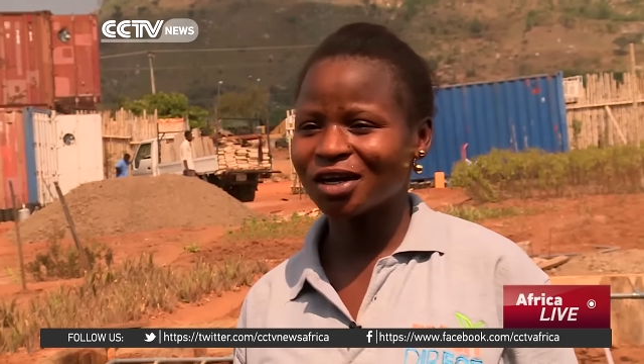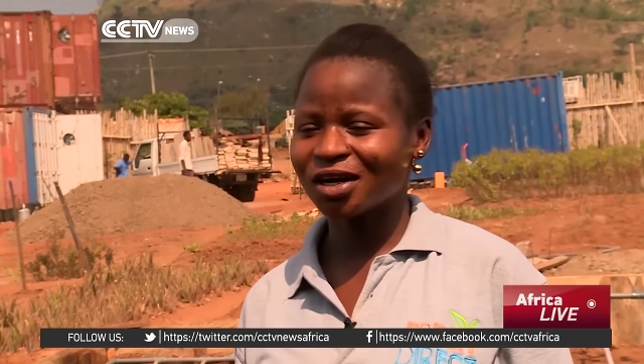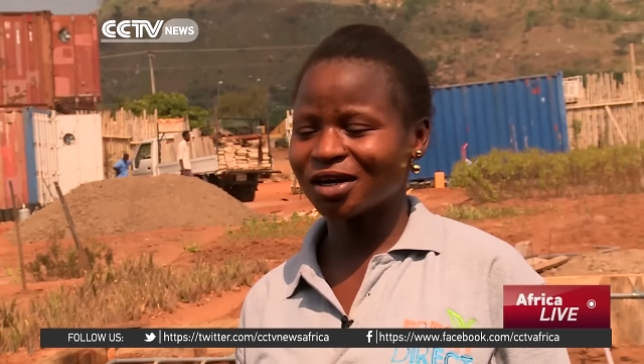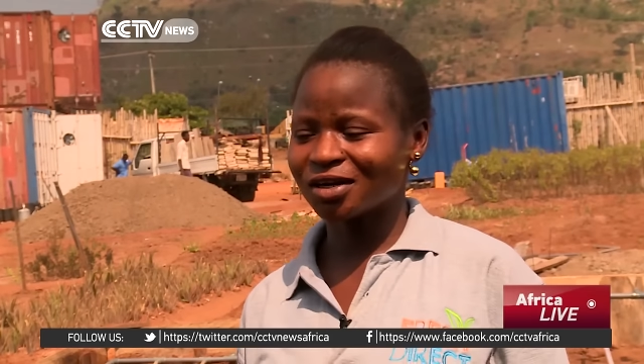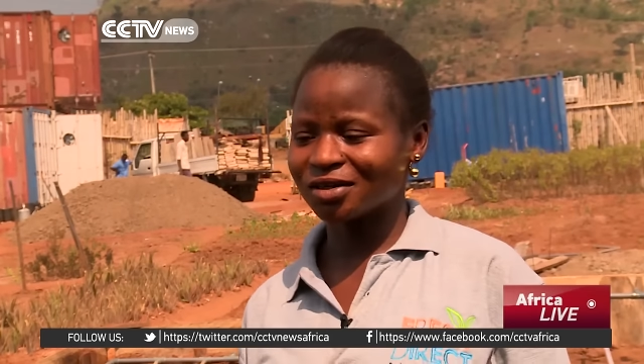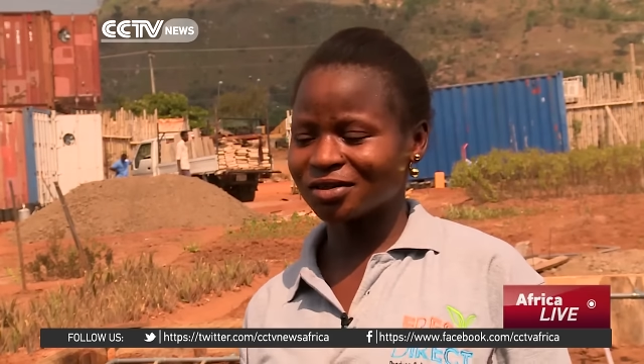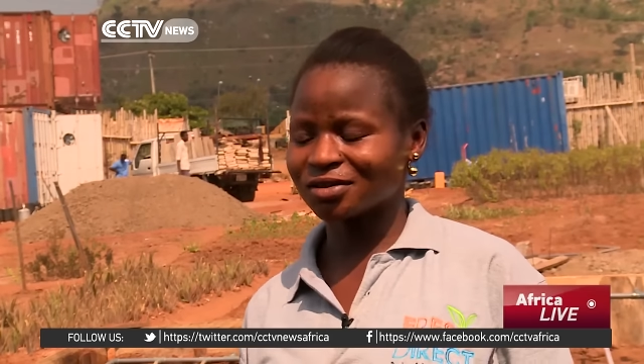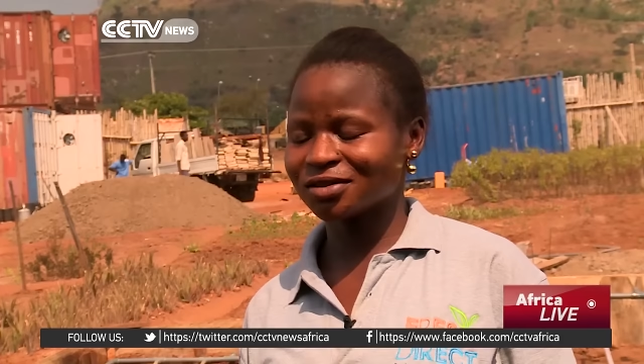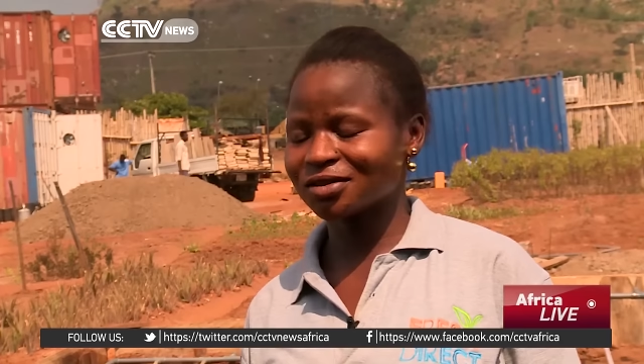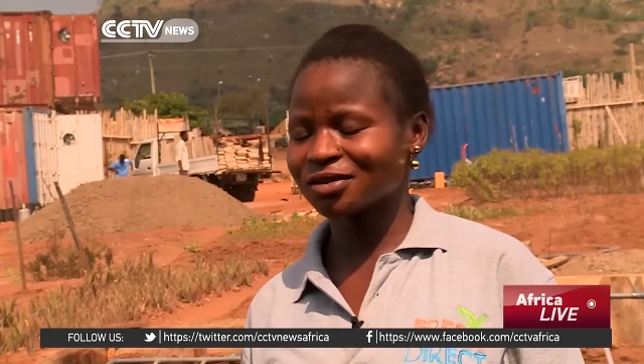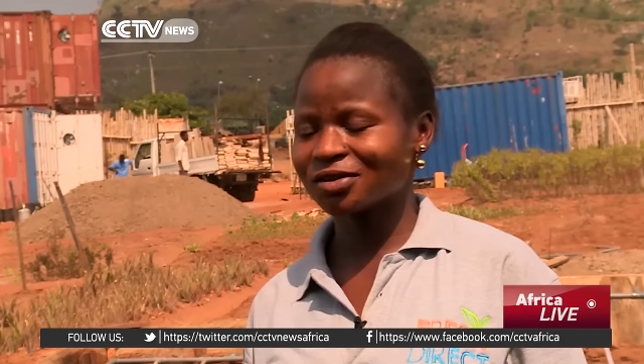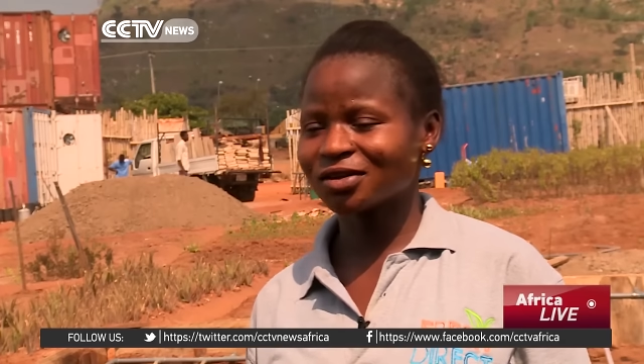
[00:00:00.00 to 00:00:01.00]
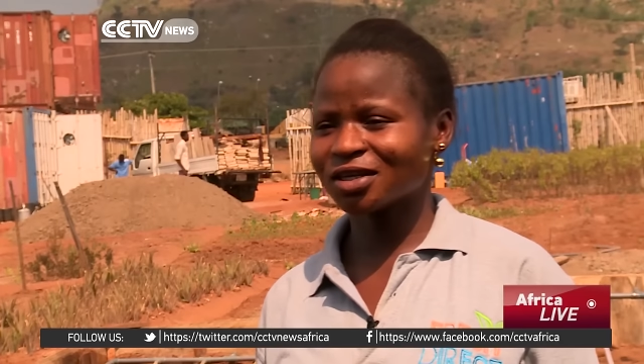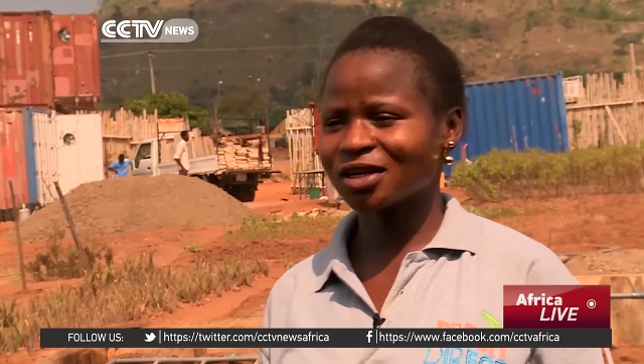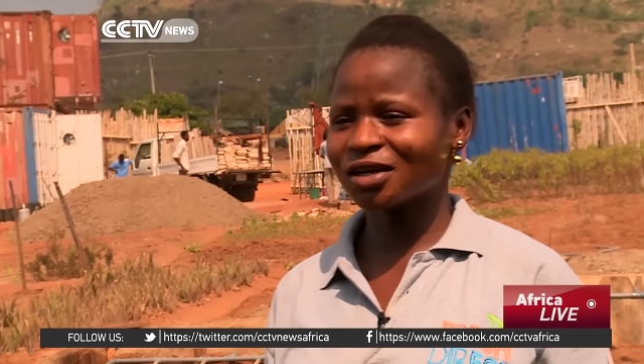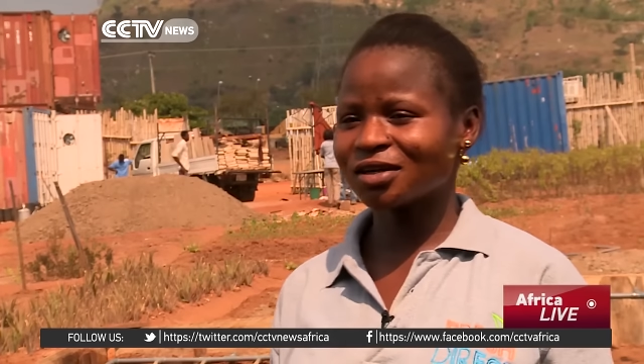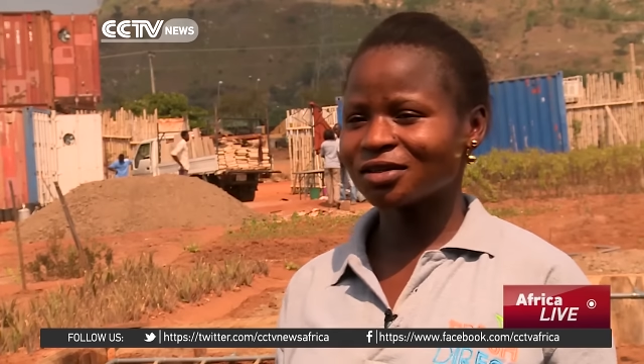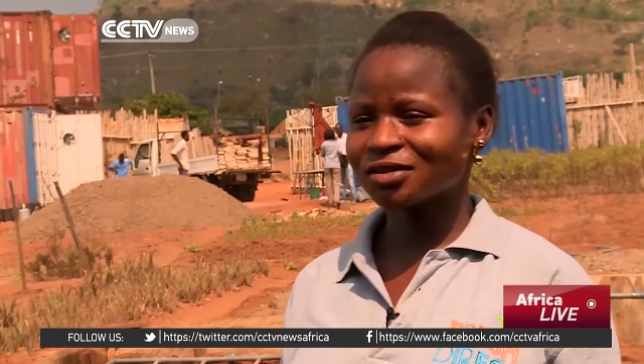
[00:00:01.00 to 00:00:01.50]
uh,
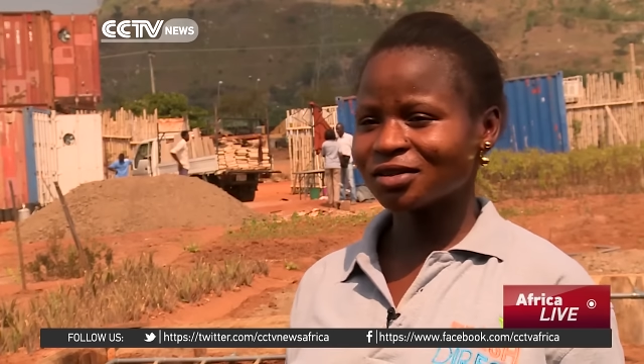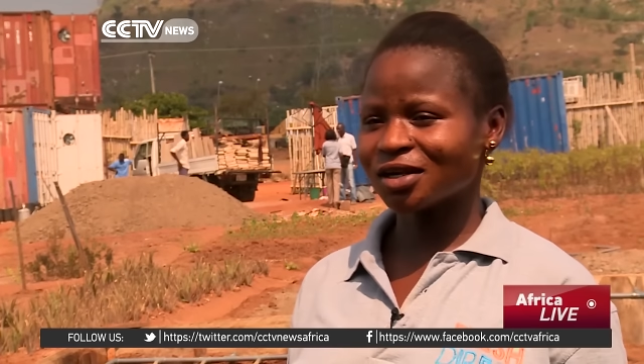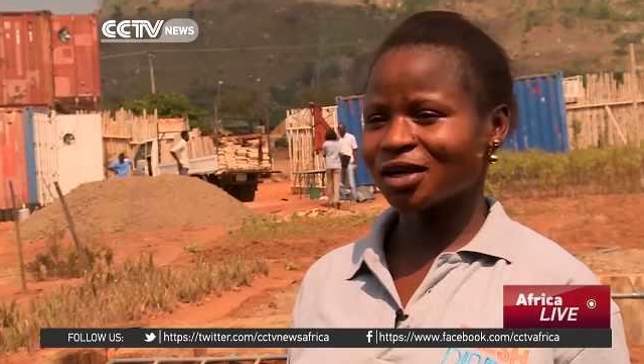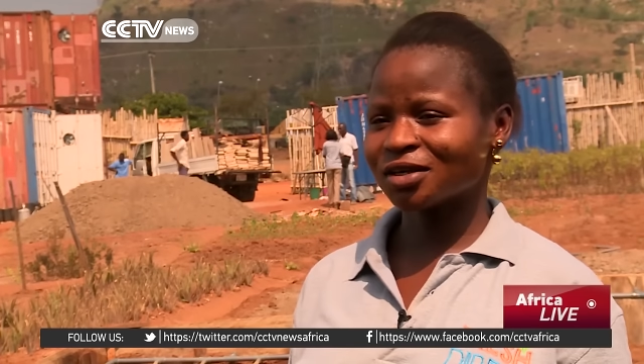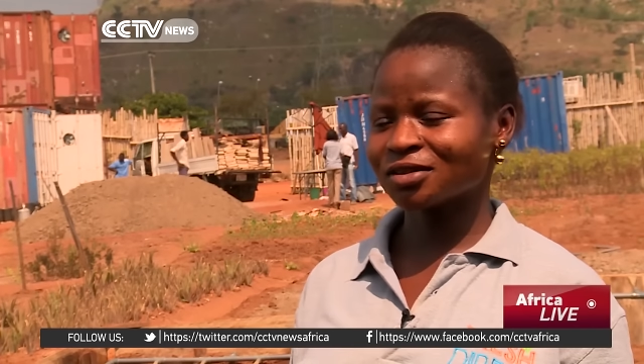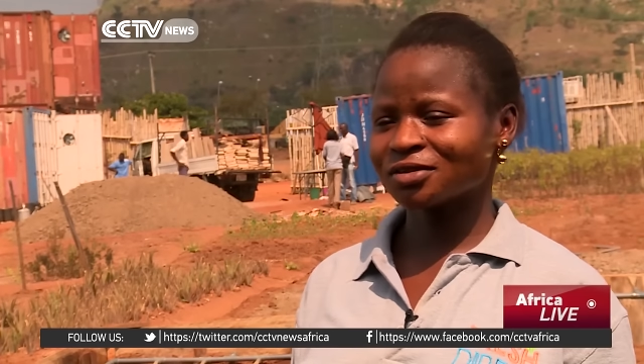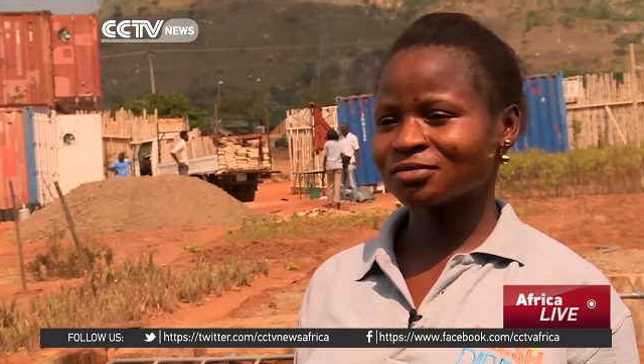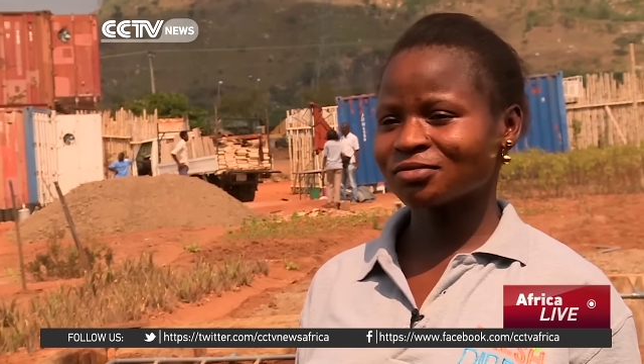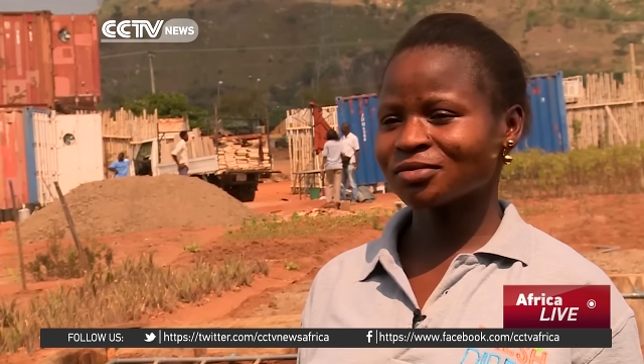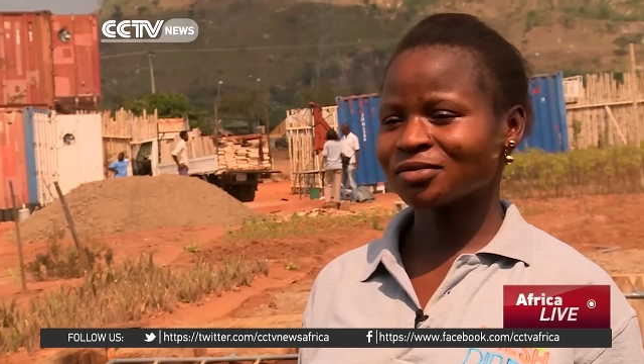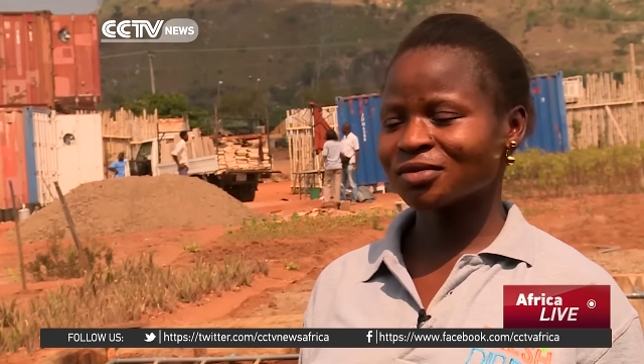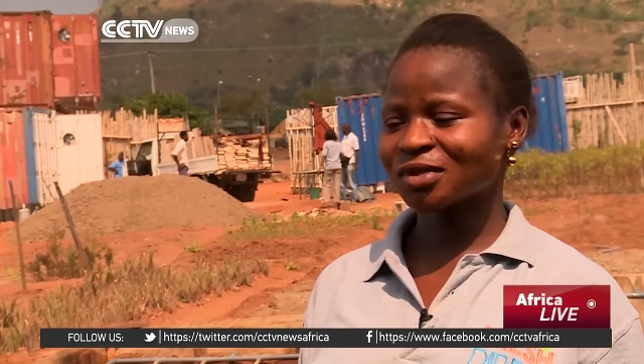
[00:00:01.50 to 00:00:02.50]
kale and